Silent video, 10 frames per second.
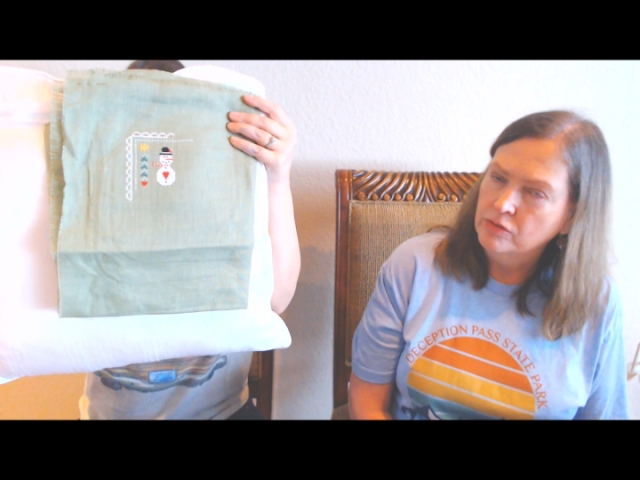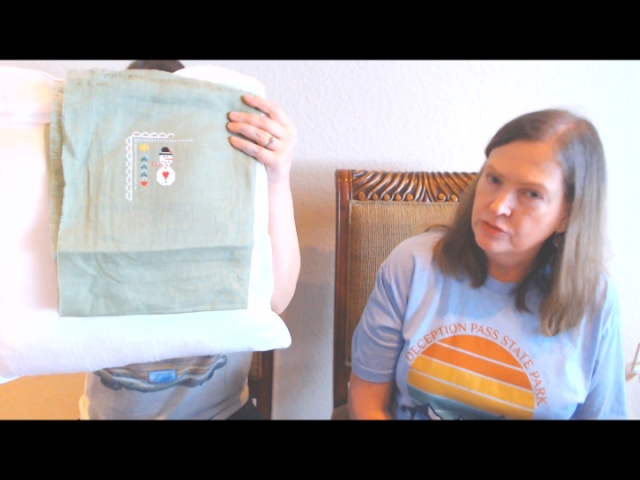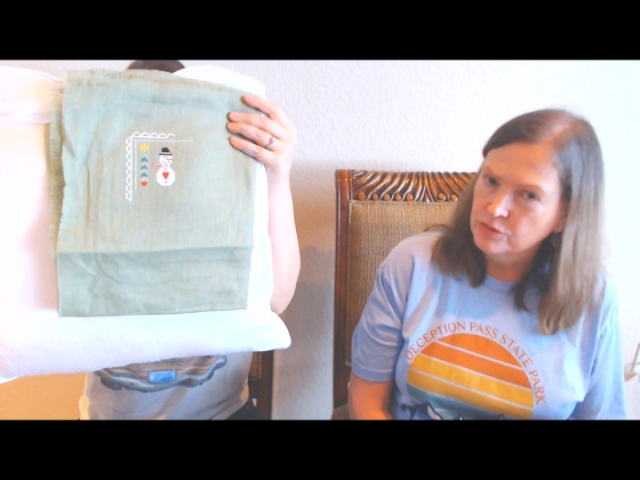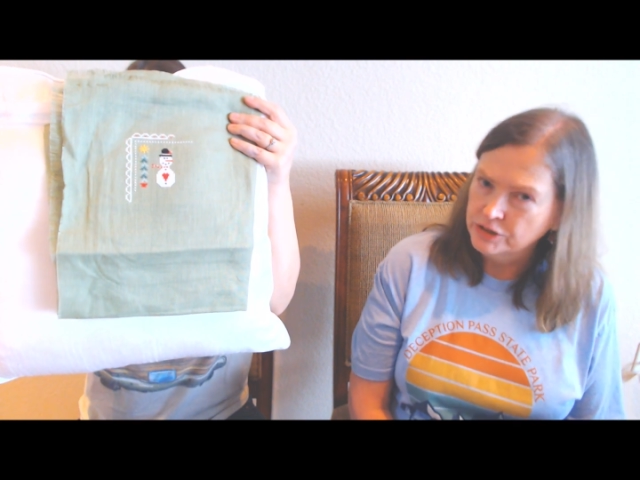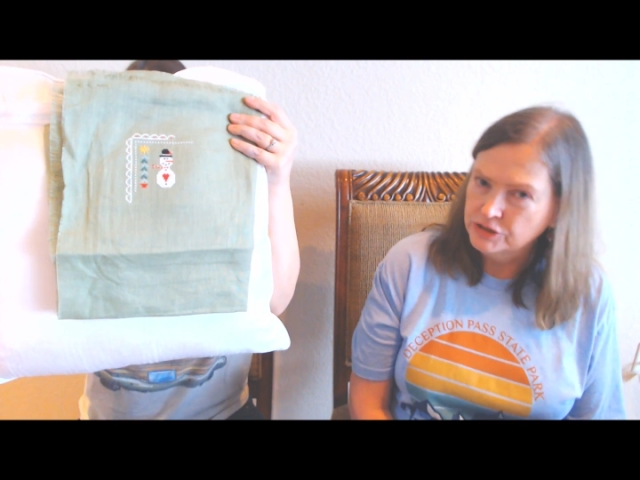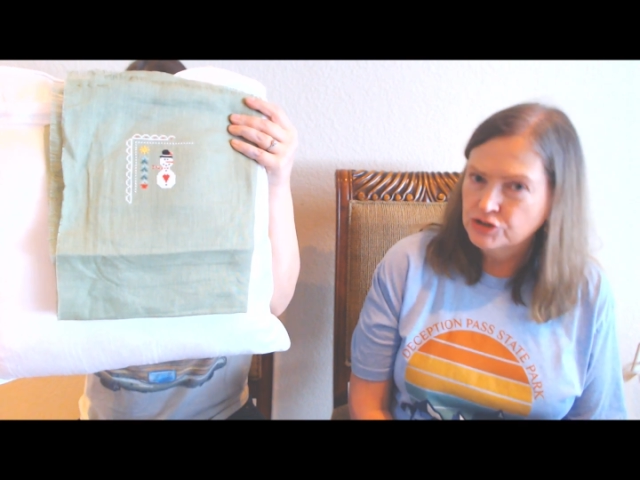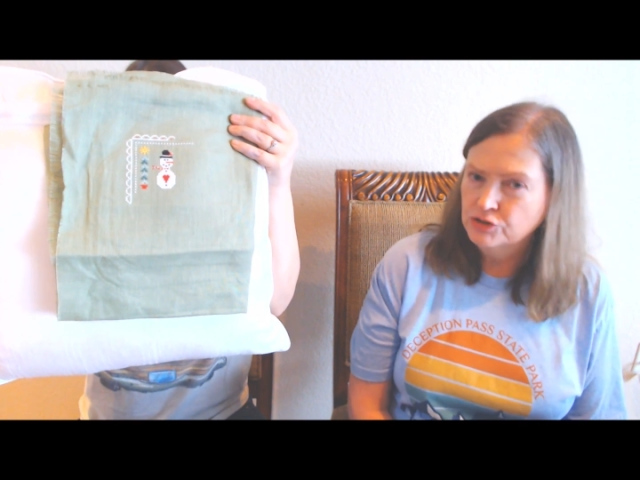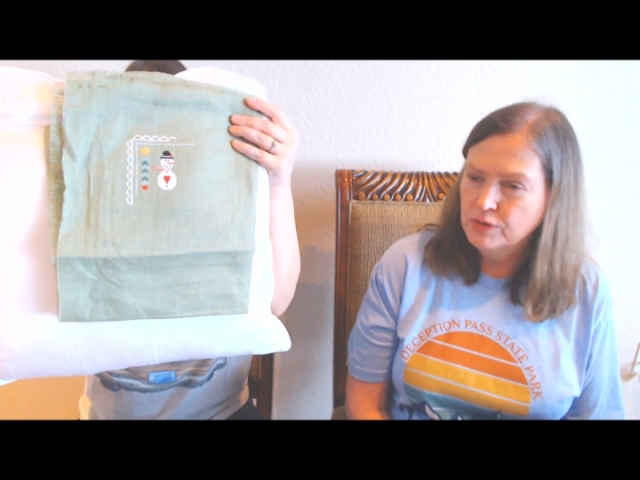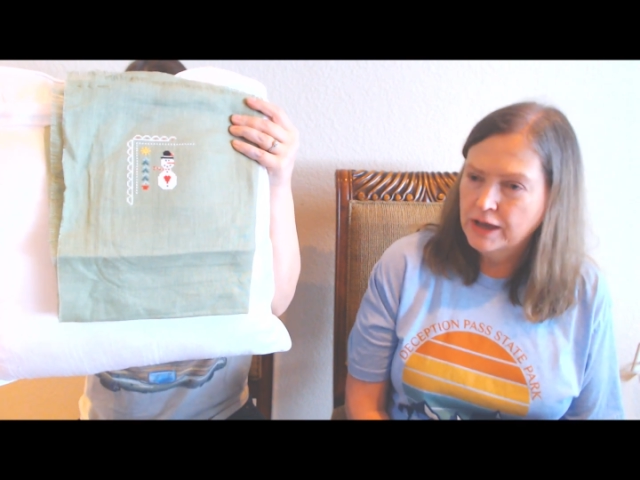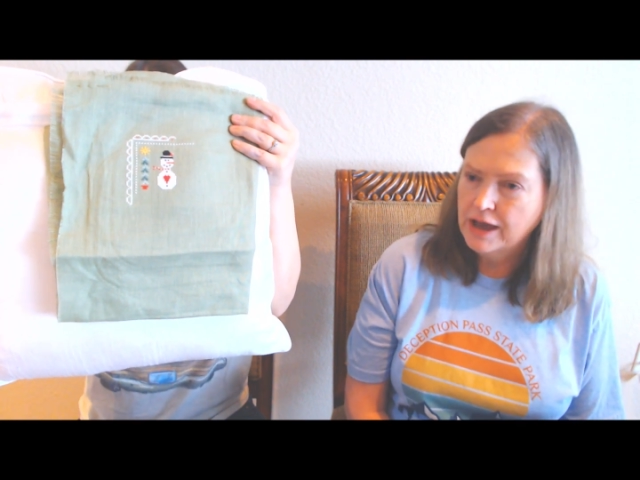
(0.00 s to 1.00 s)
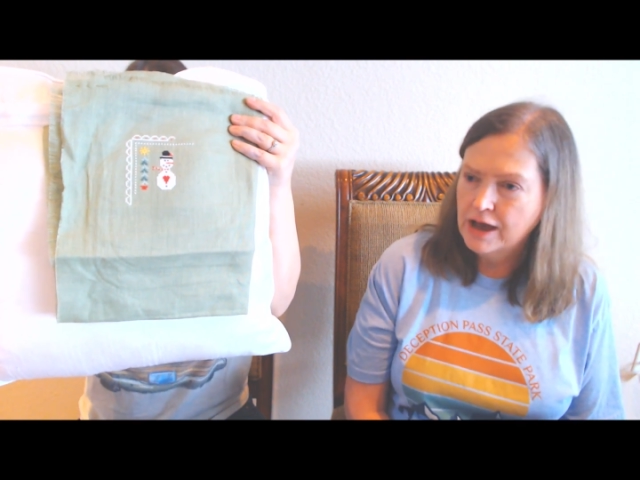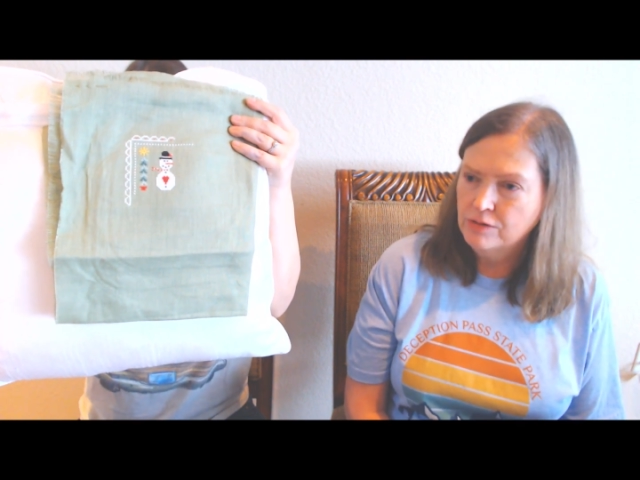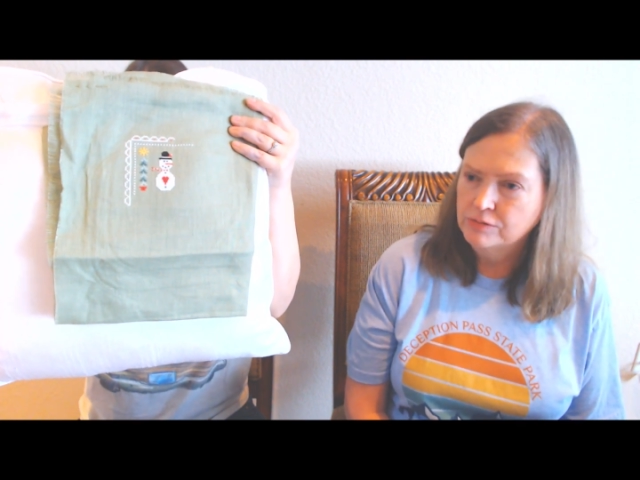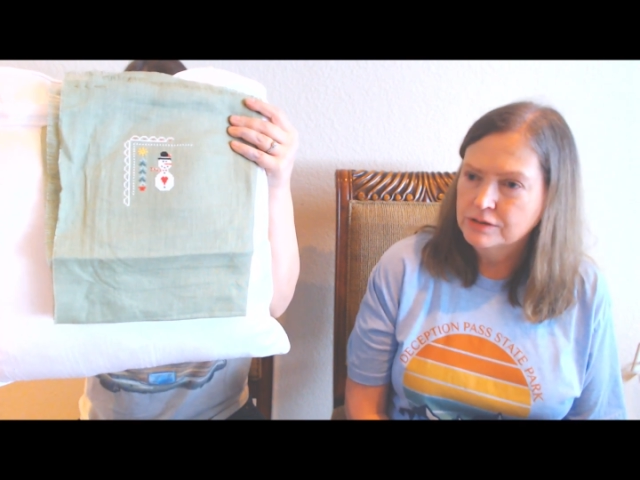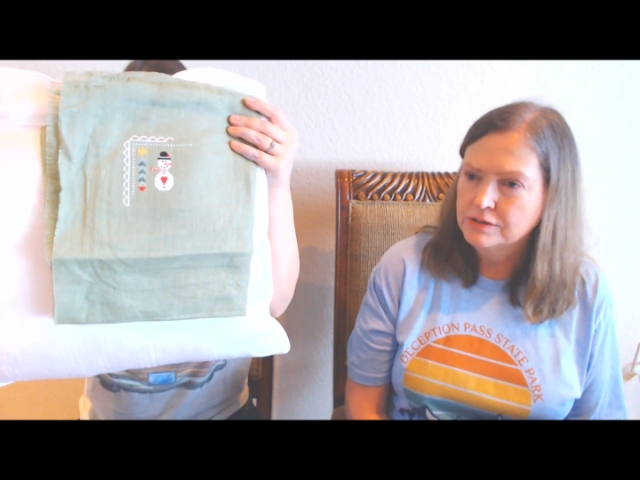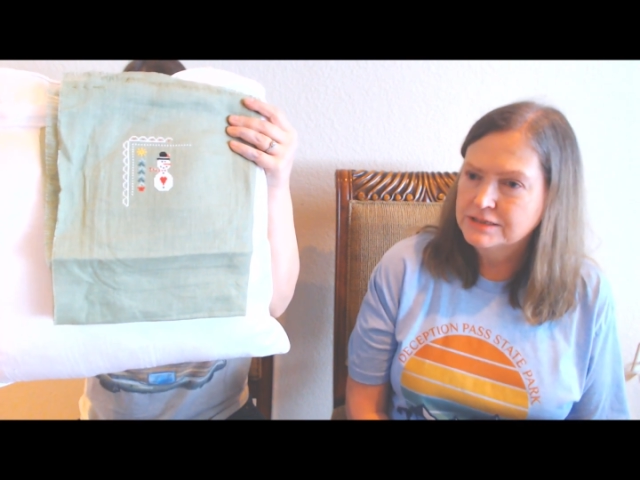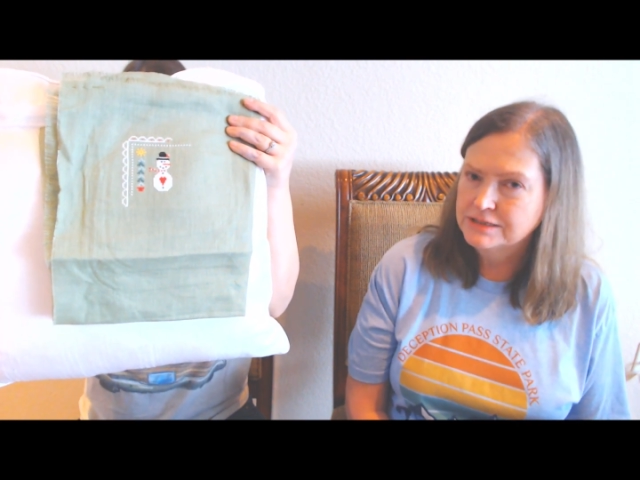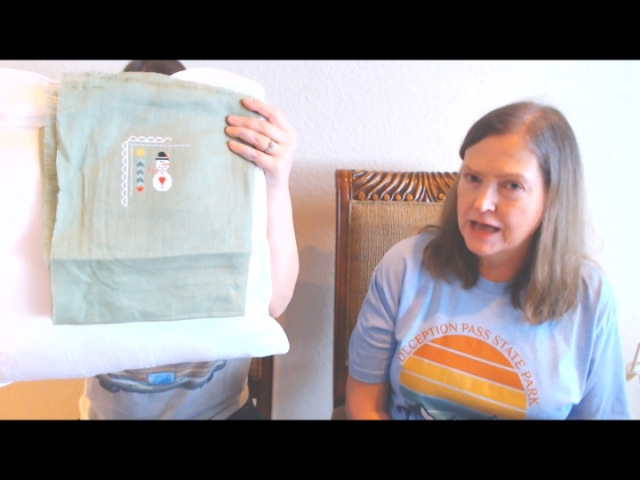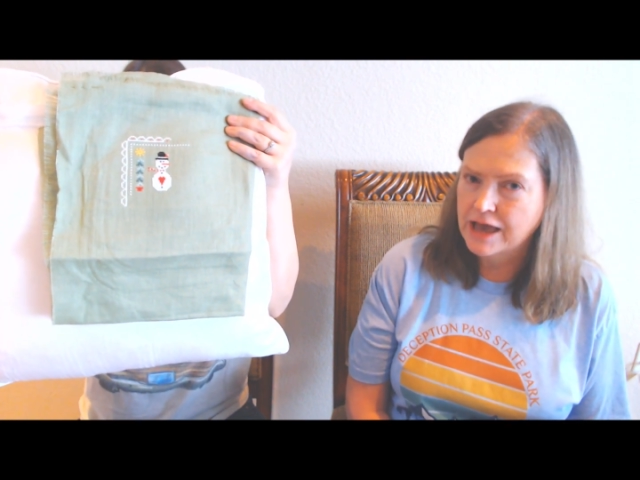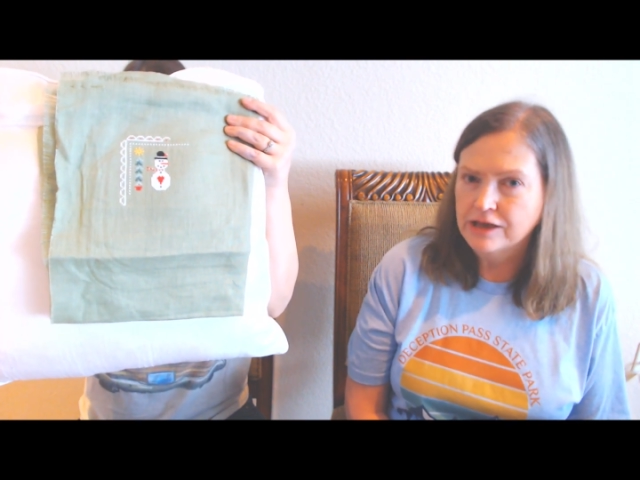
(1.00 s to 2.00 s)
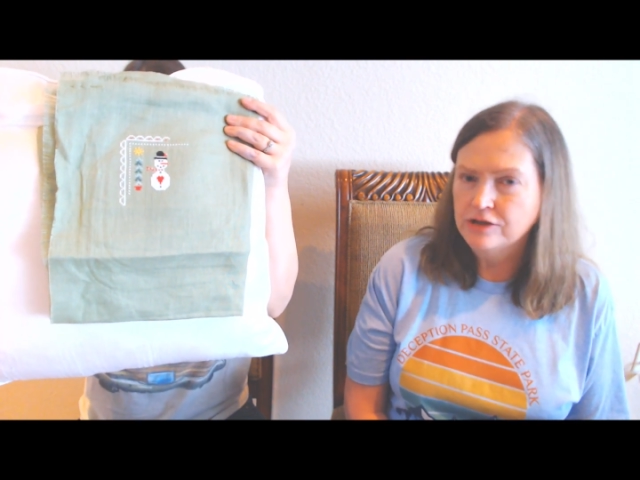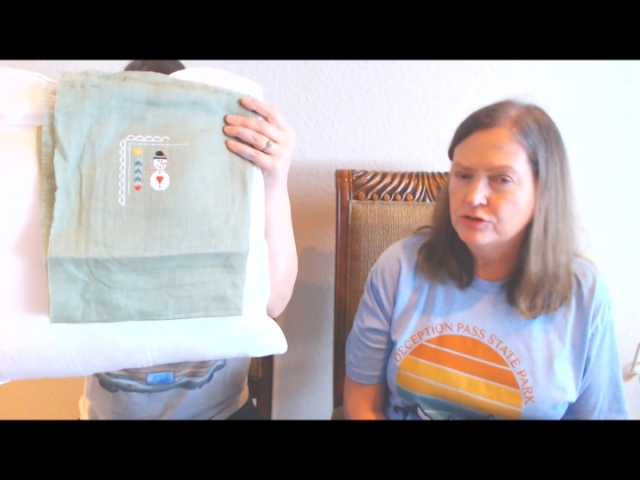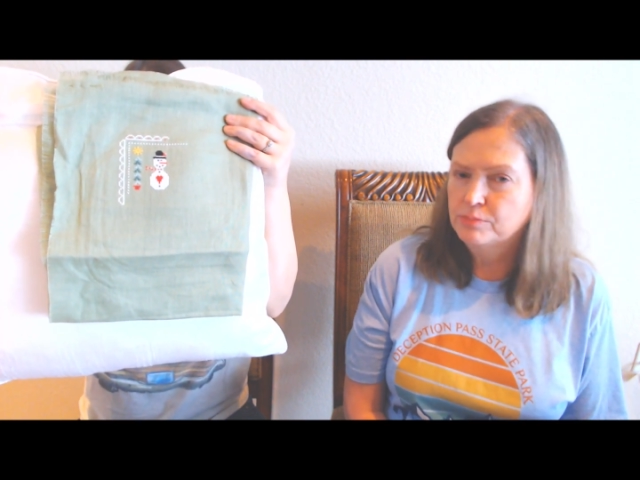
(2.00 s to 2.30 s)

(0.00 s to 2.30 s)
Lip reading: 32 count Sage